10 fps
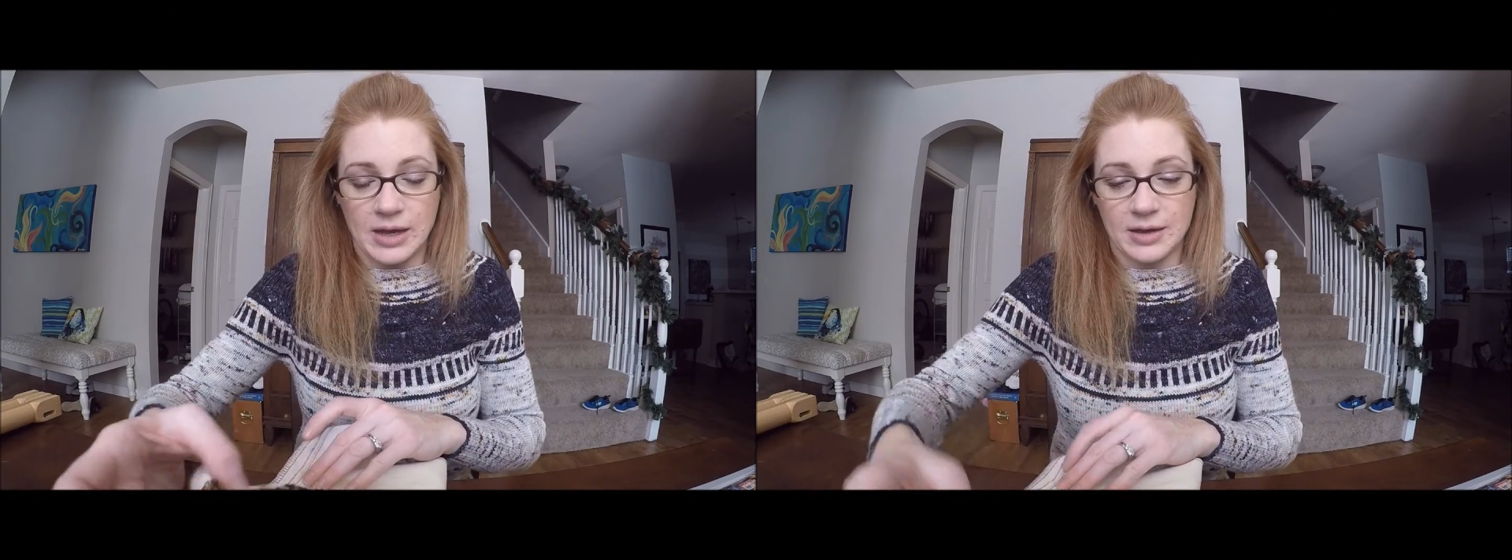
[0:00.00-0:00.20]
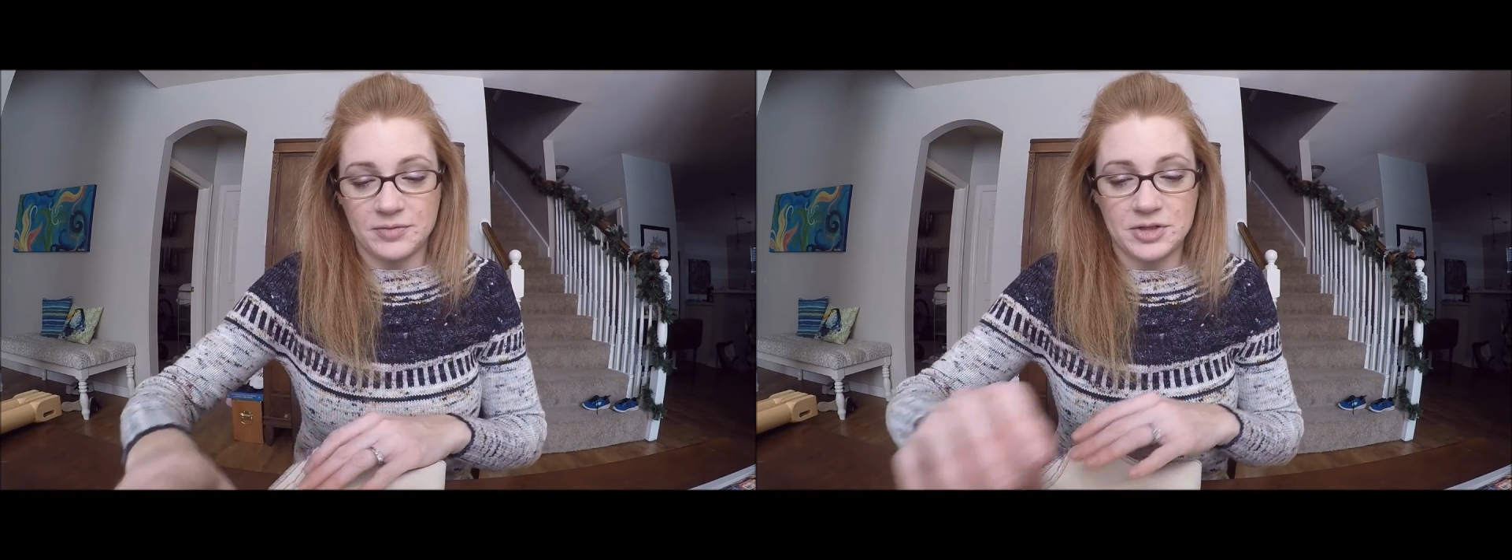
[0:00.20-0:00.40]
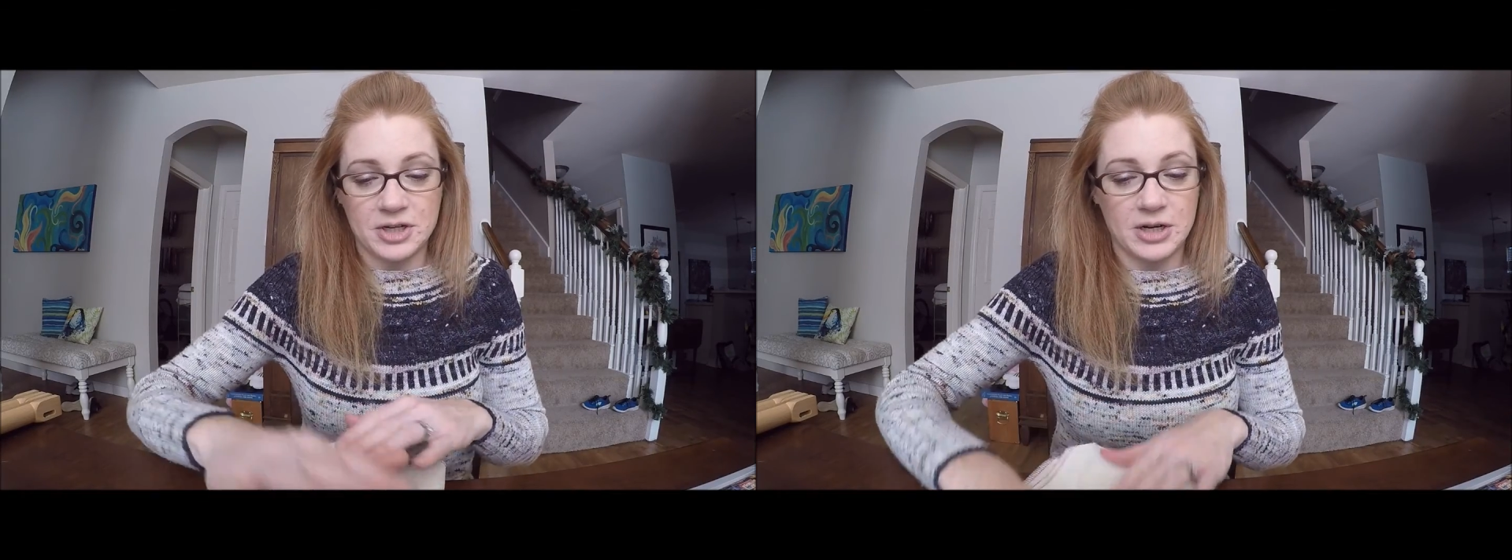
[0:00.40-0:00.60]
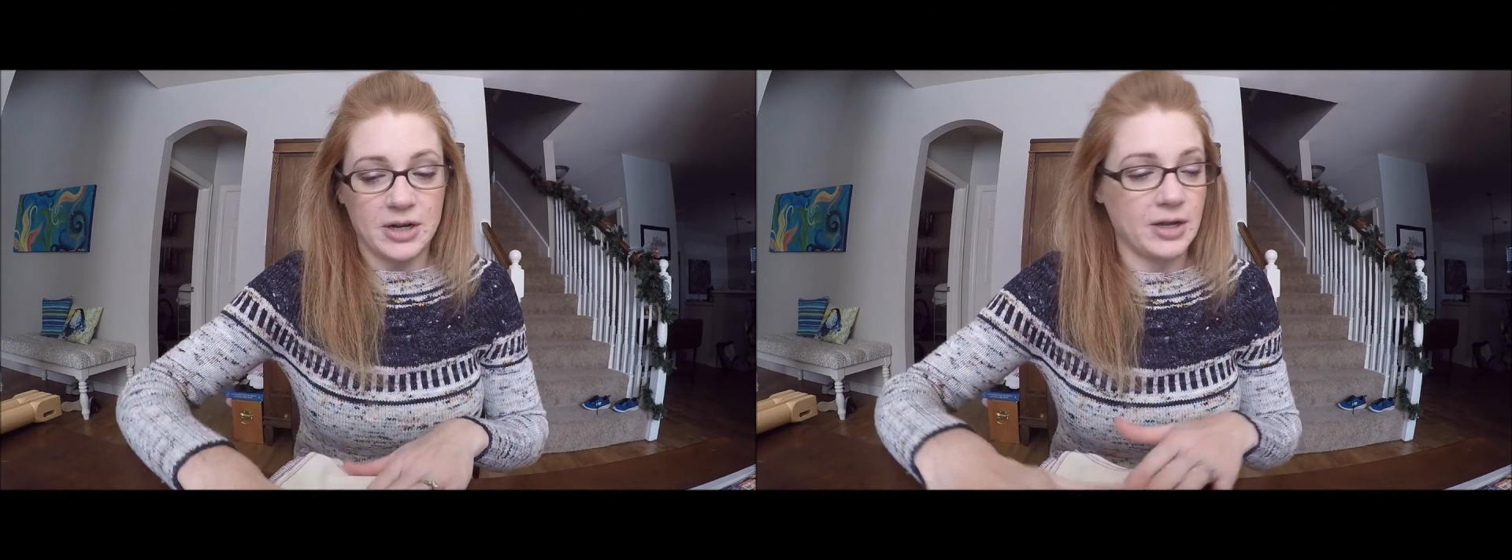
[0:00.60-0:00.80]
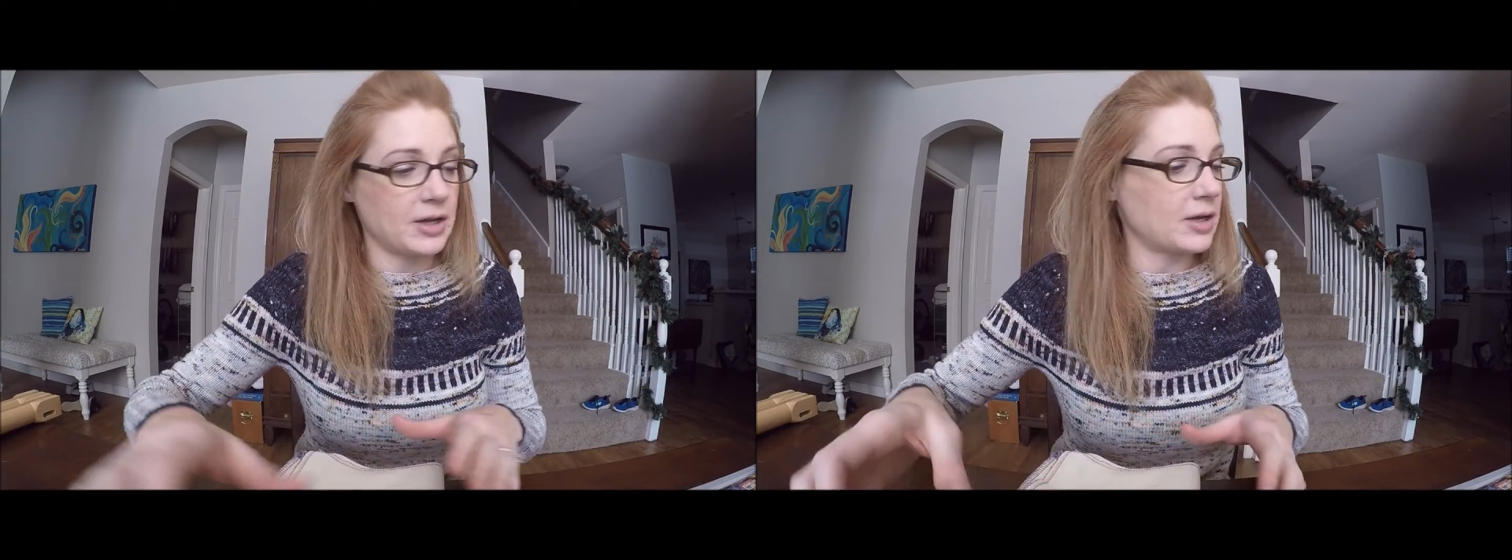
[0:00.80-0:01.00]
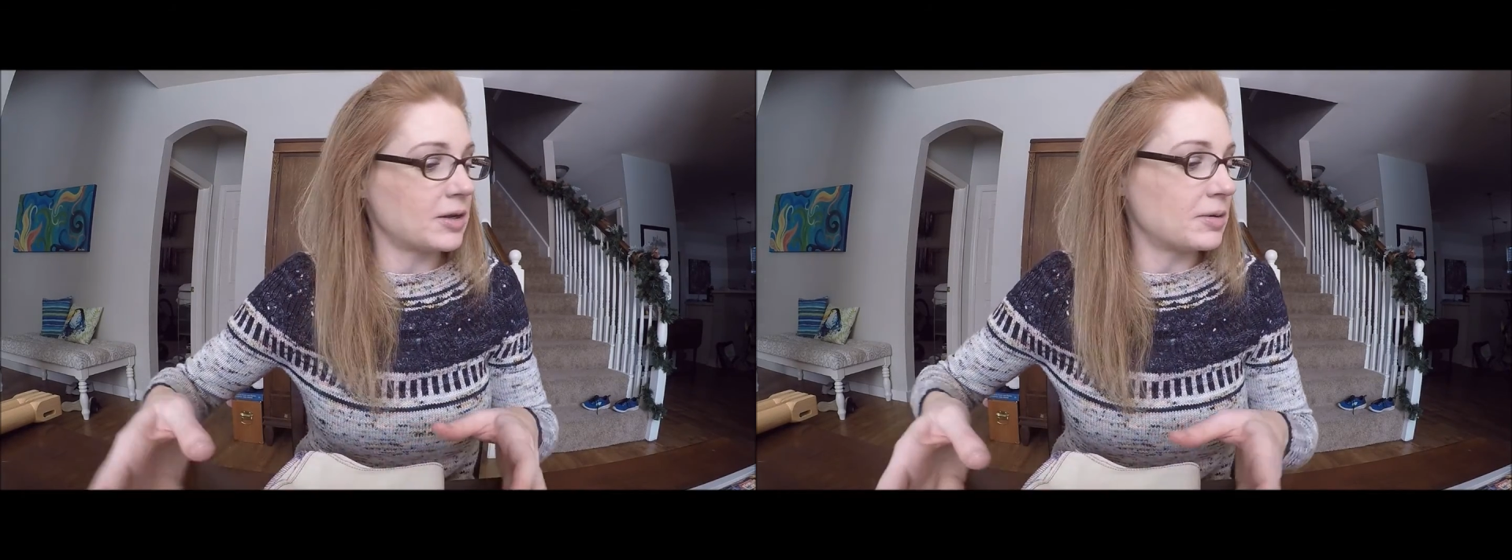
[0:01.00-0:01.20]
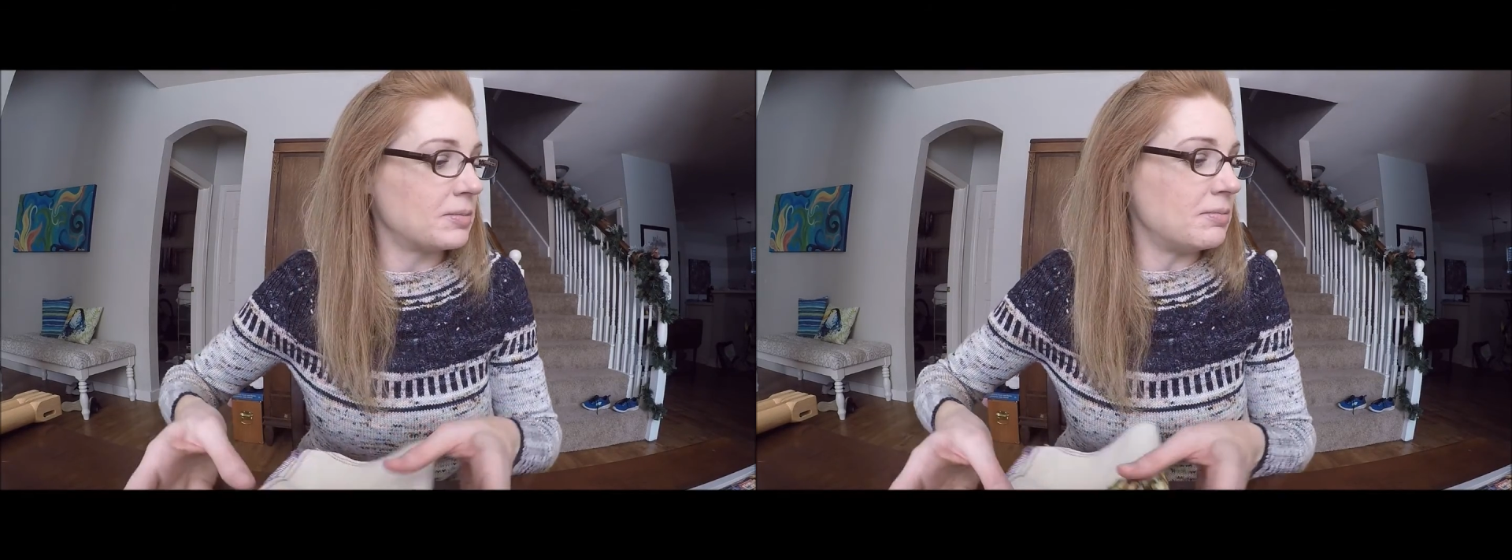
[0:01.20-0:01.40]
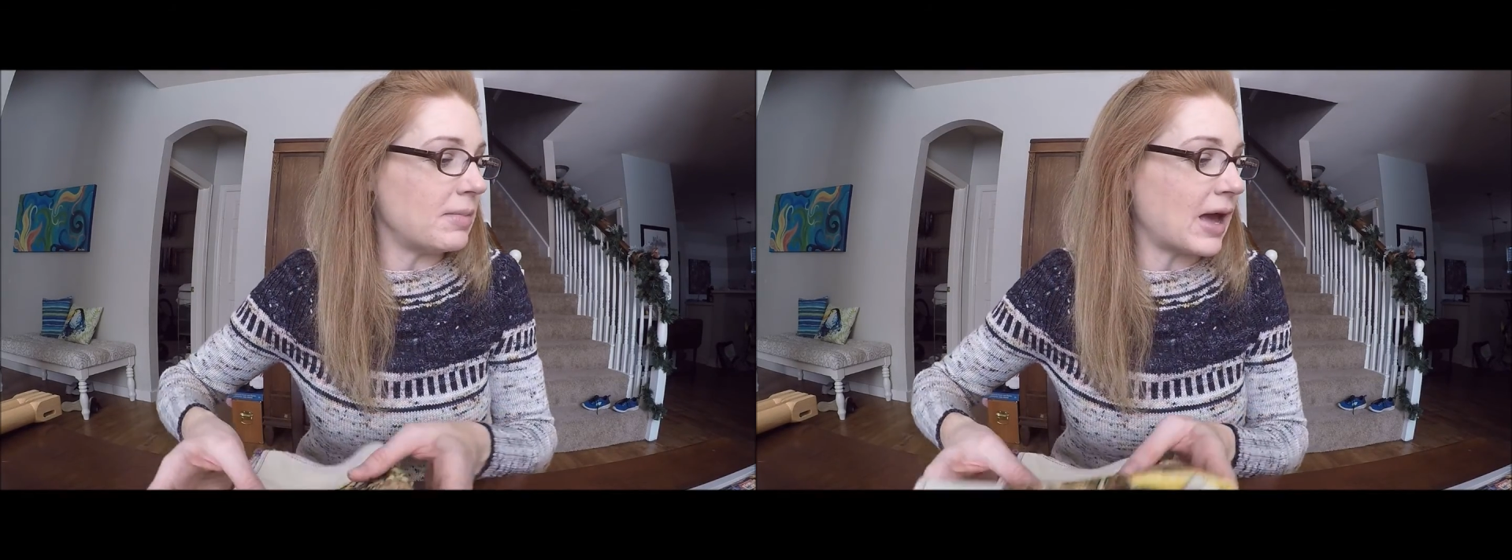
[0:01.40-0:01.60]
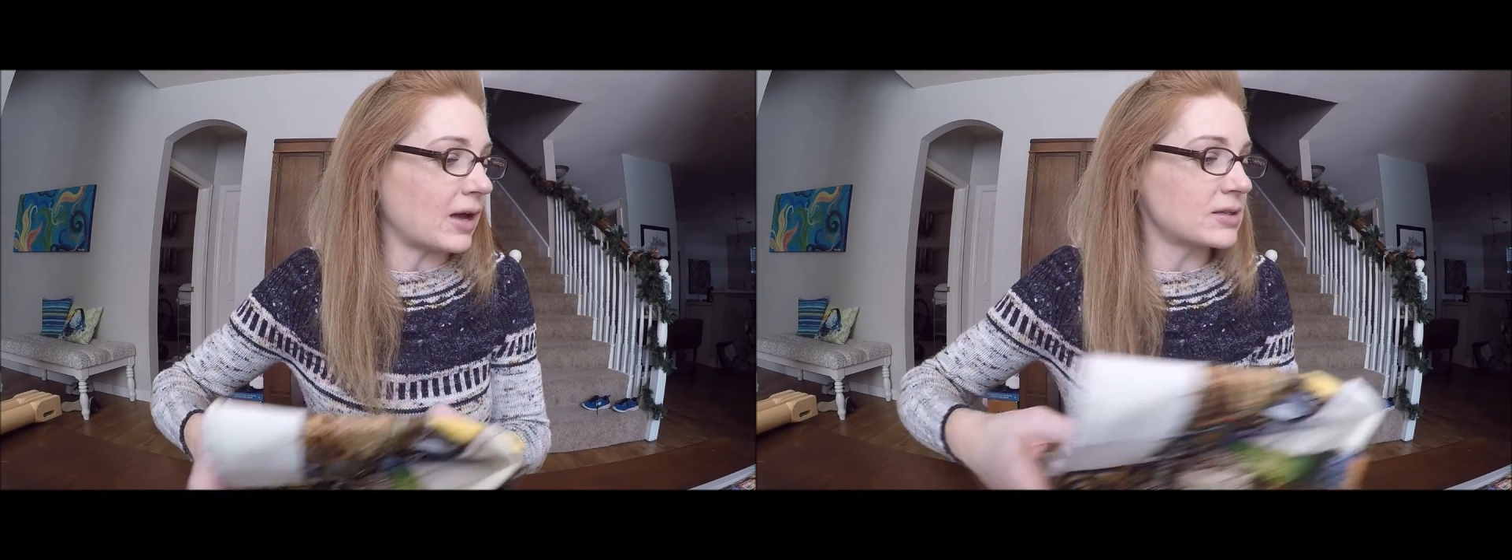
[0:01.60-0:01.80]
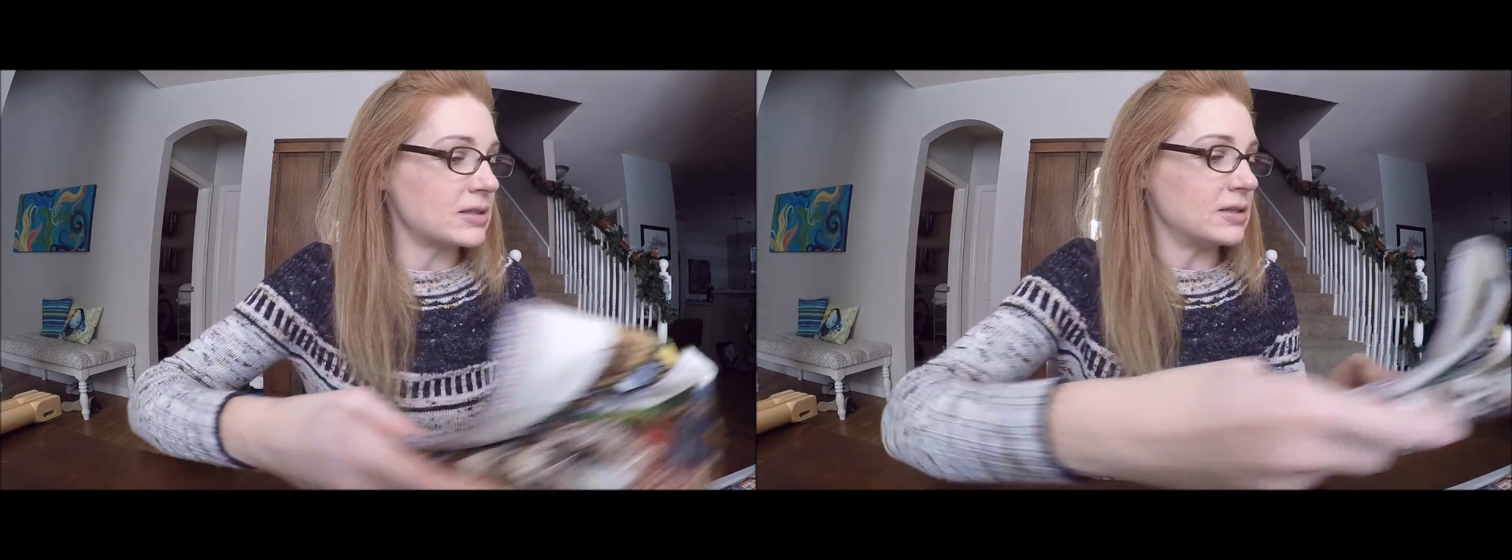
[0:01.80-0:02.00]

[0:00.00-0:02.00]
After Max